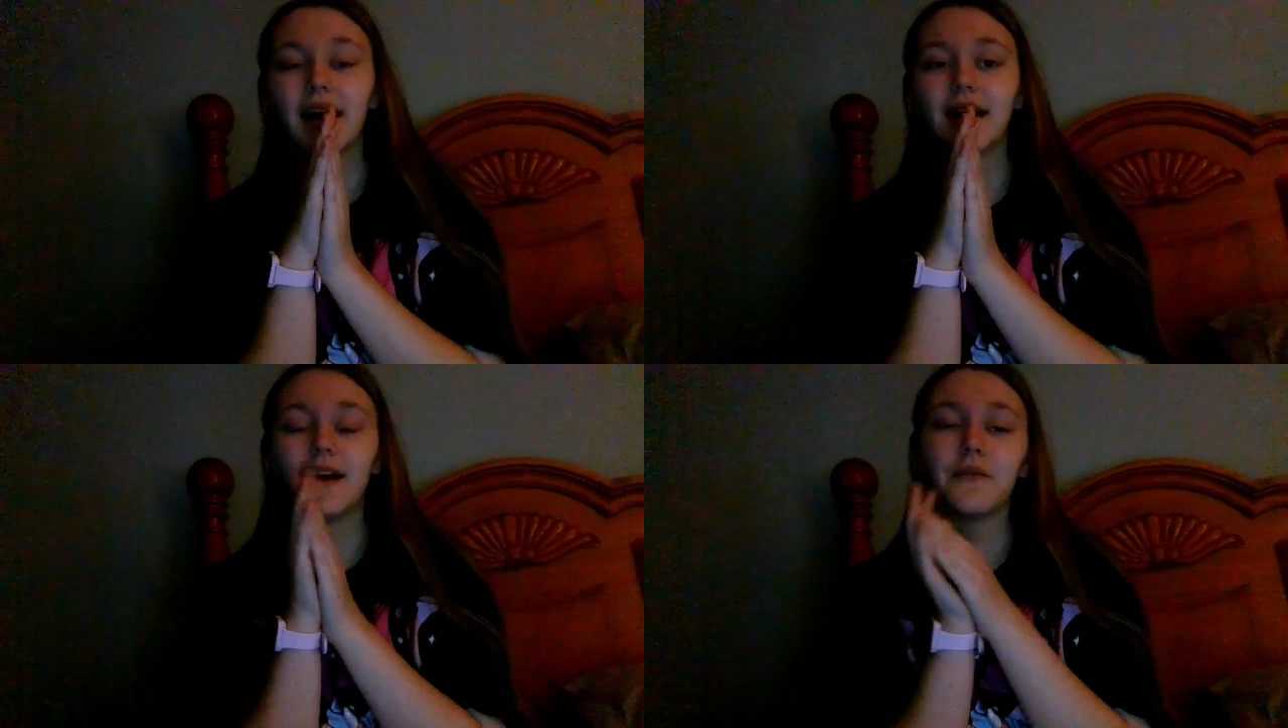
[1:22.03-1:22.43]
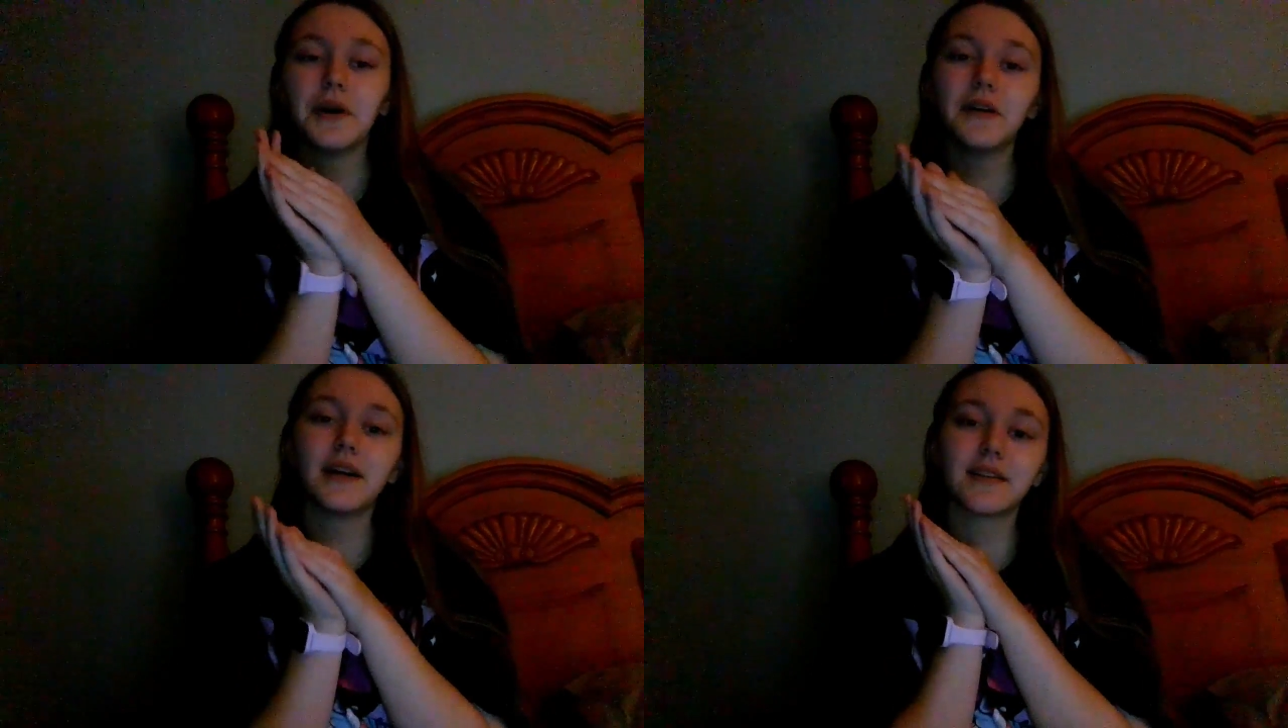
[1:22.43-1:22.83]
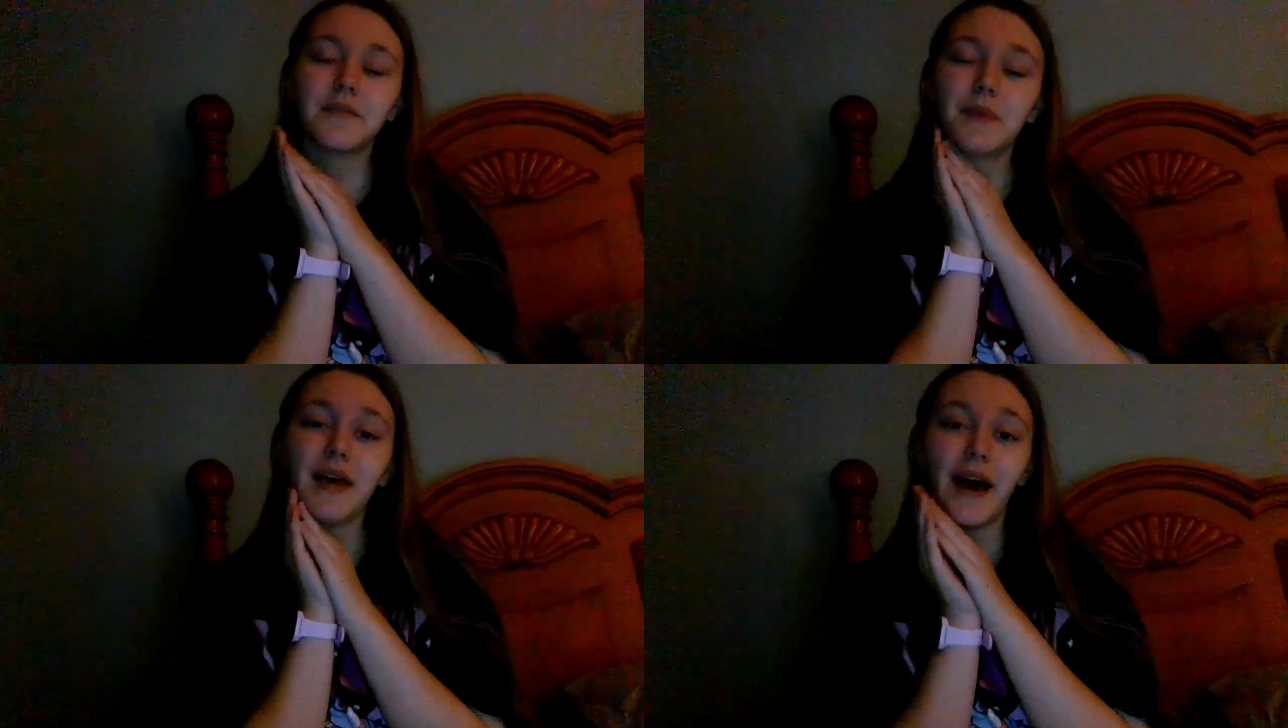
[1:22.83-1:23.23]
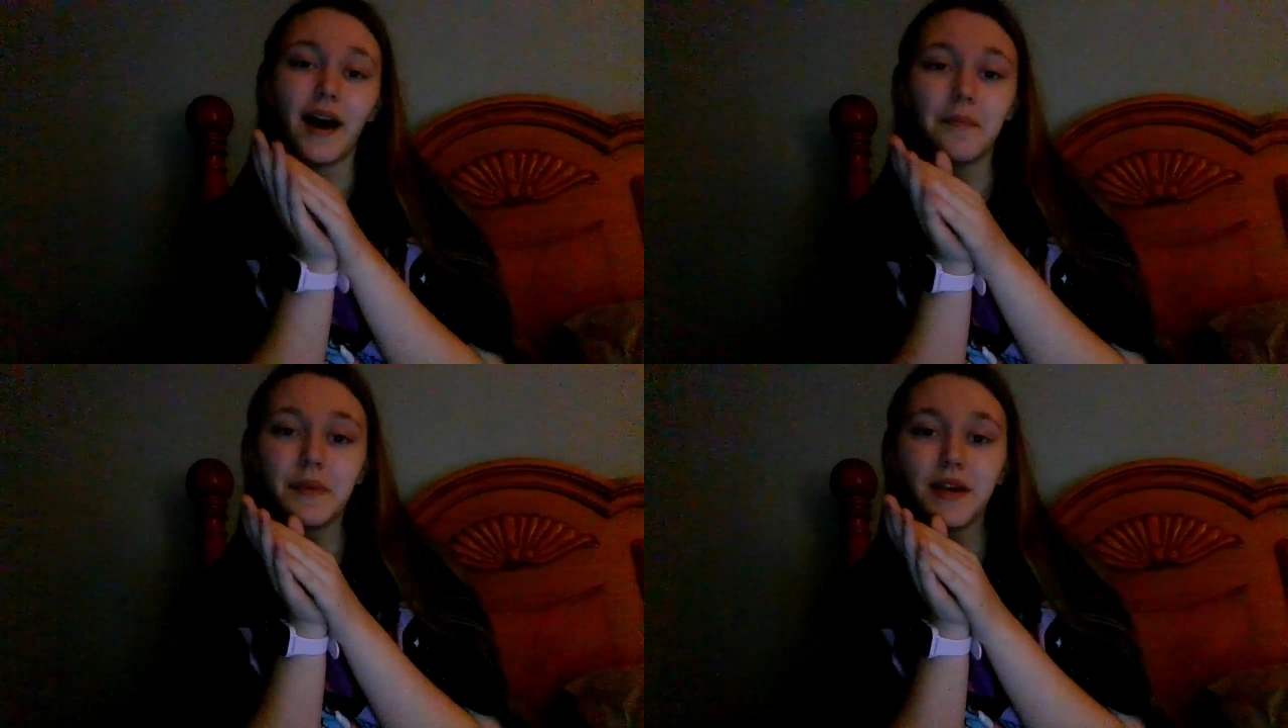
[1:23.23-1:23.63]
and I want you guys to be
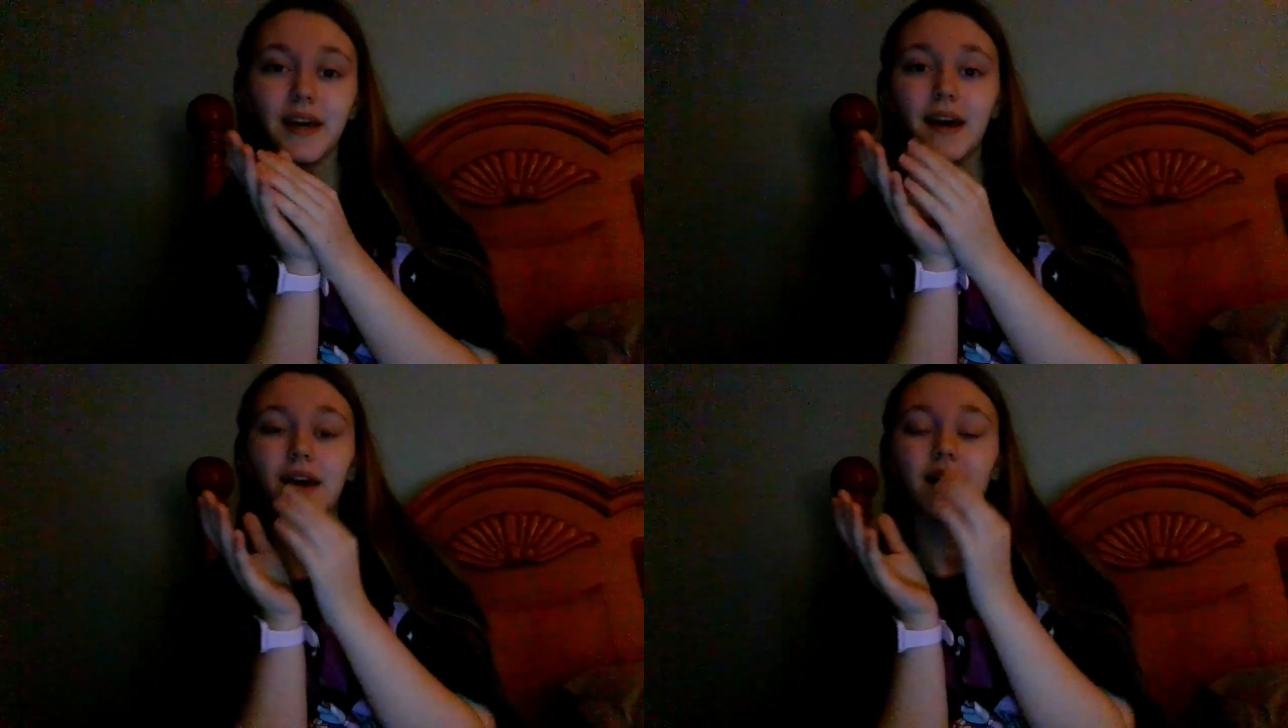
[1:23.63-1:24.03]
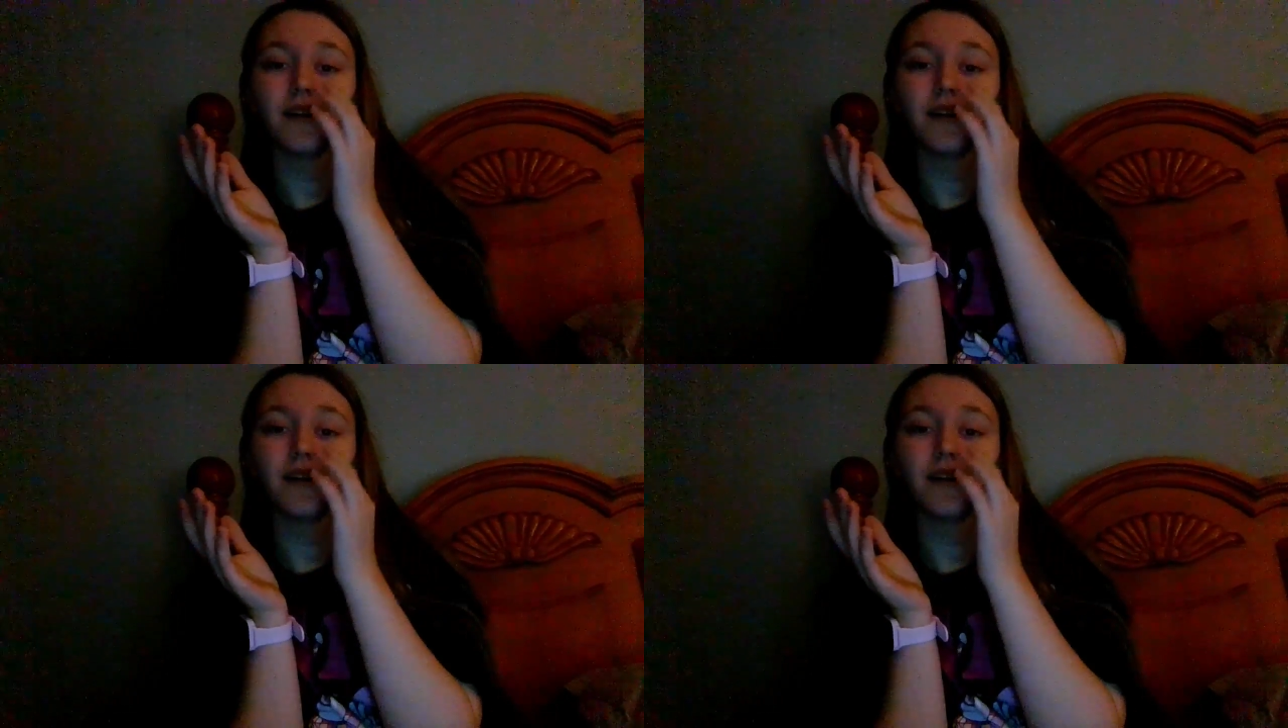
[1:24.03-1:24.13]
happy.